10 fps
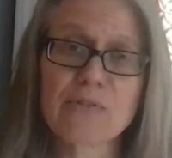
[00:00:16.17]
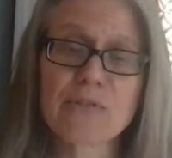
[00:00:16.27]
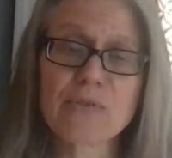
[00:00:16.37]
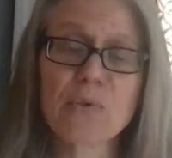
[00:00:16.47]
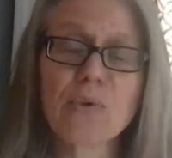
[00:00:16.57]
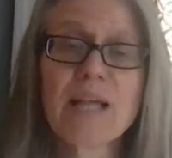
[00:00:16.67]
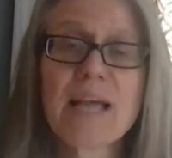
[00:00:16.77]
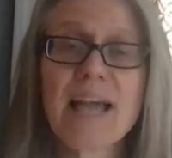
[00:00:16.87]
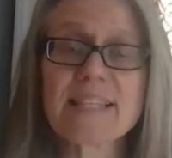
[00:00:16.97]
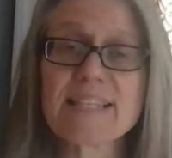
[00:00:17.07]
School,
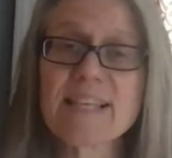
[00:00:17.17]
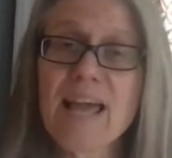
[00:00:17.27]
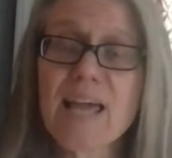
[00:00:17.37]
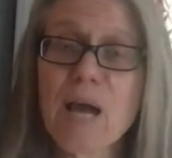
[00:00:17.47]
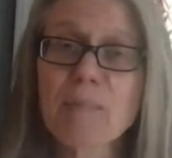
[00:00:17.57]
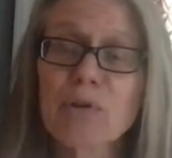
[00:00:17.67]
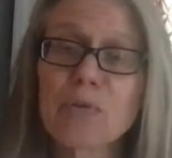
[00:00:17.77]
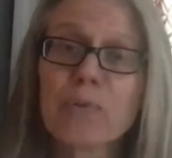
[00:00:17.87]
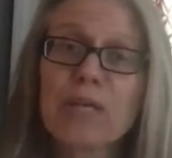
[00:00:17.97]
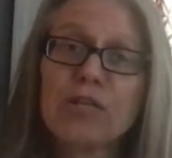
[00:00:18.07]
and today I'm going to
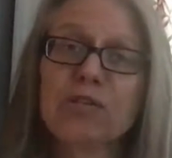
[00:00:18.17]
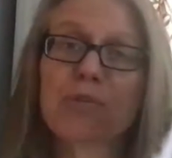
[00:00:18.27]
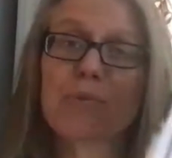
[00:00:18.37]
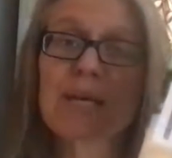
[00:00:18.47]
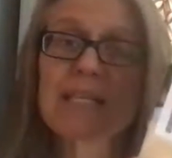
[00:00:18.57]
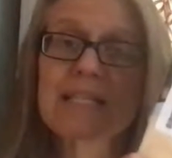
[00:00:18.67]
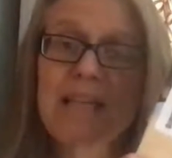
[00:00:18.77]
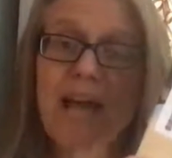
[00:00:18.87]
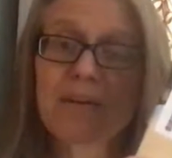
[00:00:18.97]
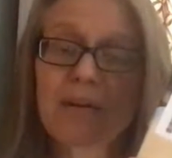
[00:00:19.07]
read you
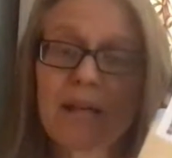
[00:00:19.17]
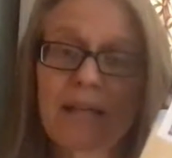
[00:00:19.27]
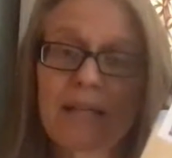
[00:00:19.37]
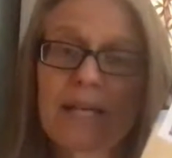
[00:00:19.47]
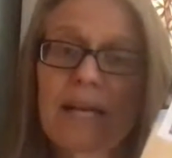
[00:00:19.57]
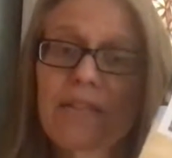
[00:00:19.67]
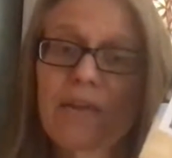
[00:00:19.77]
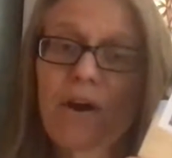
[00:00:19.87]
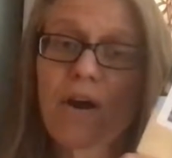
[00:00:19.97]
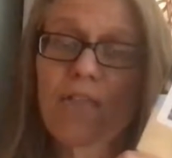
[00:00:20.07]
Saturday. The
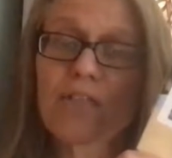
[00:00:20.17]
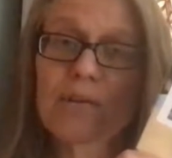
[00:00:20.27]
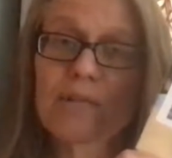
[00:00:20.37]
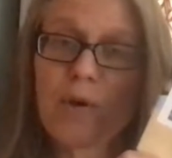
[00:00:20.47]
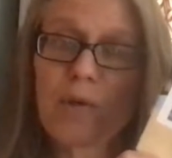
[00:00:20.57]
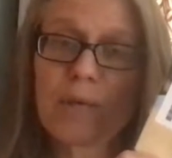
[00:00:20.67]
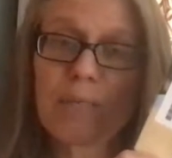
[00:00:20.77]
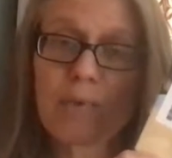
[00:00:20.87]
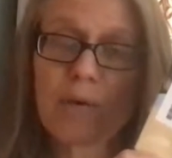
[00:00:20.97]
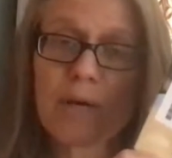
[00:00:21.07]
author is Oge
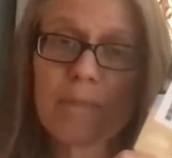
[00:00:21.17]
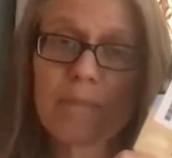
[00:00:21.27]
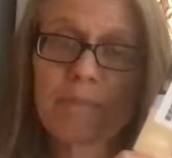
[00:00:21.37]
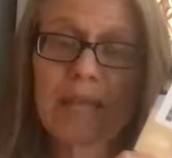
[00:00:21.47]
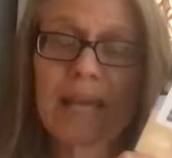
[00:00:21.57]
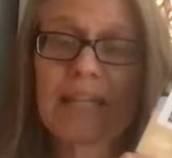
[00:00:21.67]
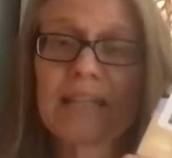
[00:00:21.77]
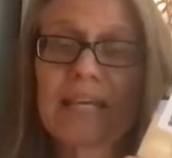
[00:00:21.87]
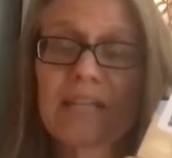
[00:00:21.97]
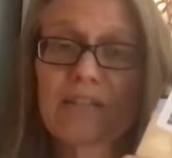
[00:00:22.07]
Mora, and
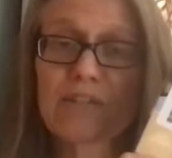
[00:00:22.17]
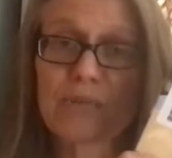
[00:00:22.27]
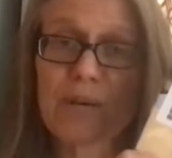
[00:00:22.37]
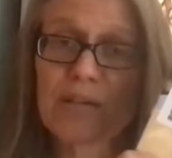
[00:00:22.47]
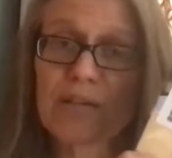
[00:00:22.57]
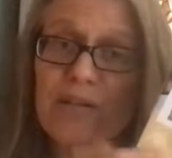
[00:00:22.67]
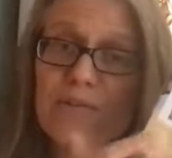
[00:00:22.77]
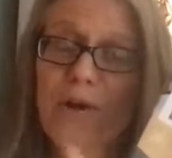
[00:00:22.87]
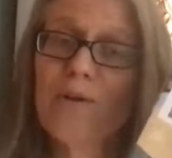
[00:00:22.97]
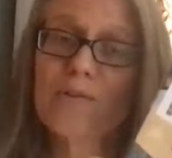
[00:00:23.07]
the illustrator is
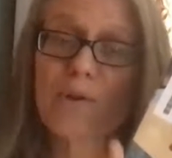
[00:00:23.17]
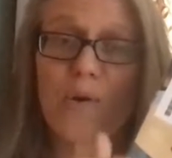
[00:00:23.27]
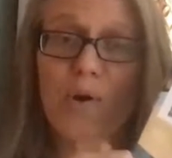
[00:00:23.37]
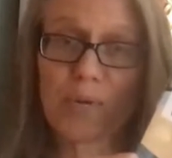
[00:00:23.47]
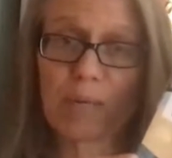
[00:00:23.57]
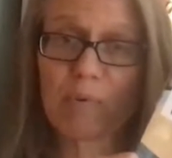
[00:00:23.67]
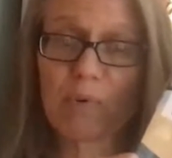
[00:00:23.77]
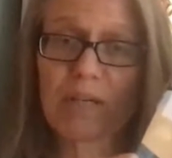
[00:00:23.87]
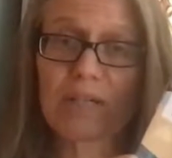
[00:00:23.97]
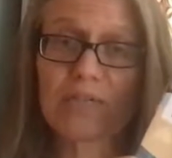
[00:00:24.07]
also Oge
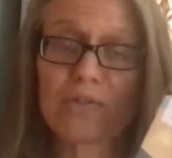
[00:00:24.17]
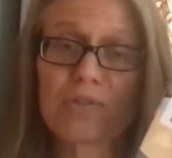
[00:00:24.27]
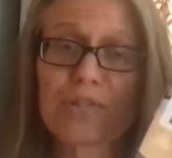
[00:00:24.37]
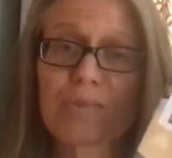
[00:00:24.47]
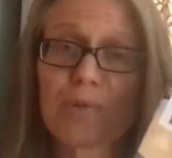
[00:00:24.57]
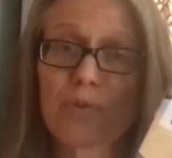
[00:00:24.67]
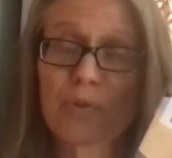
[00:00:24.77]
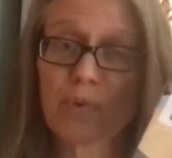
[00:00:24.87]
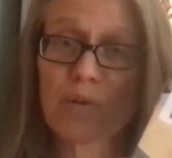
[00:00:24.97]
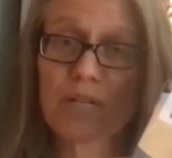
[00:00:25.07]
Mora. So she wrote the
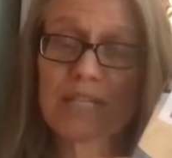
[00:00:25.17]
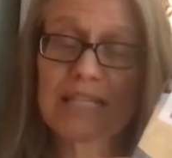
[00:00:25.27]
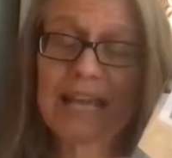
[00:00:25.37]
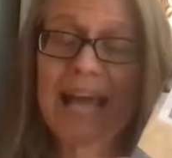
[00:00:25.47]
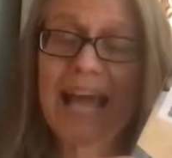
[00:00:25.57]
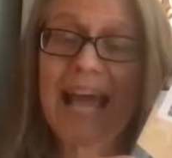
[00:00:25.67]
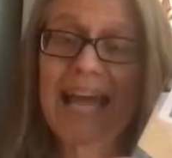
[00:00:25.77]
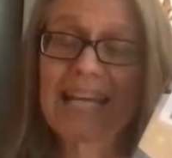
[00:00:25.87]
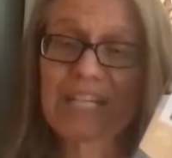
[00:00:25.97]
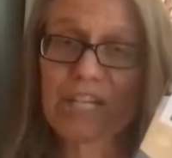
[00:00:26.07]
words
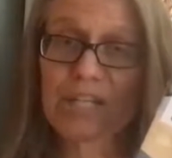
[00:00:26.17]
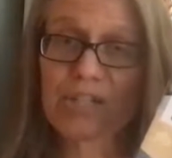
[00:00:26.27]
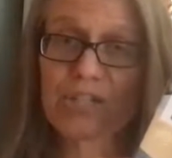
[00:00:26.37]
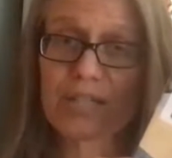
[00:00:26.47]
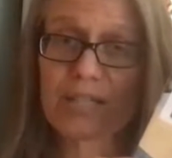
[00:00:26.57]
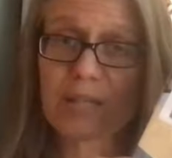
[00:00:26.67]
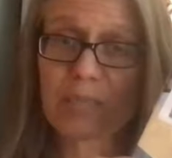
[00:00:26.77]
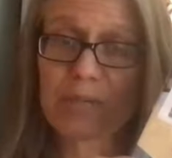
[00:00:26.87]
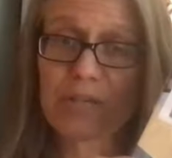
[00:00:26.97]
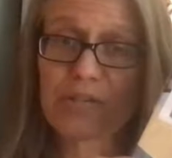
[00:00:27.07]
and she did the
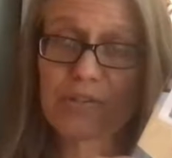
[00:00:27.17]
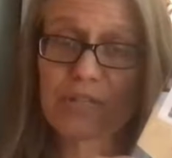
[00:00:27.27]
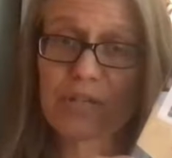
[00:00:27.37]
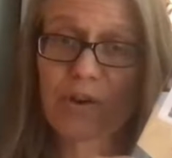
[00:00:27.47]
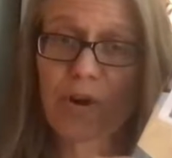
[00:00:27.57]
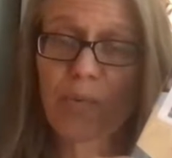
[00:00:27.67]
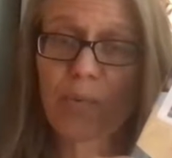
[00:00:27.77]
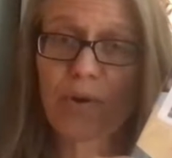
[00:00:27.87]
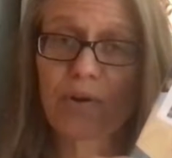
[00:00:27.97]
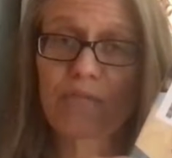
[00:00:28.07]
pictures, the
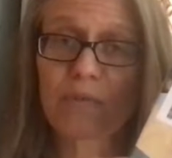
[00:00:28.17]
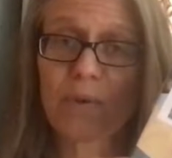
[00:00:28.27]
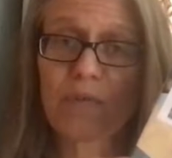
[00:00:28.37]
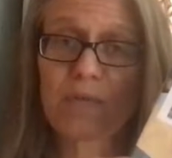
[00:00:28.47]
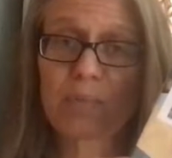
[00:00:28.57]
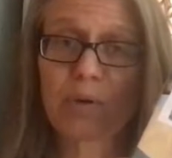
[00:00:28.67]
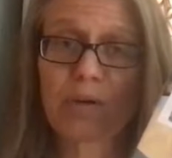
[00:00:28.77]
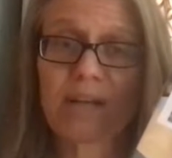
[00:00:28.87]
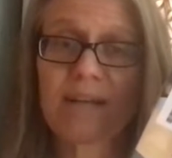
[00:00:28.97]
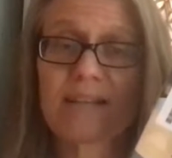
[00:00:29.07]
artwork for this book,
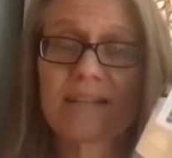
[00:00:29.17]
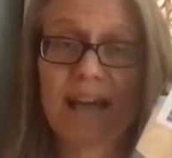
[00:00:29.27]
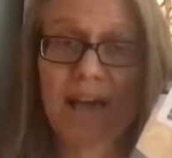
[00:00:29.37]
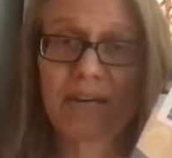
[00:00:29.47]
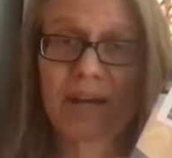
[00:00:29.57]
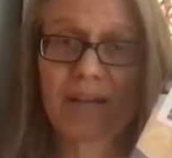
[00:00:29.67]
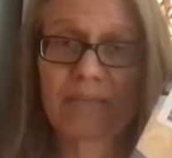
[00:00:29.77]
Saturday.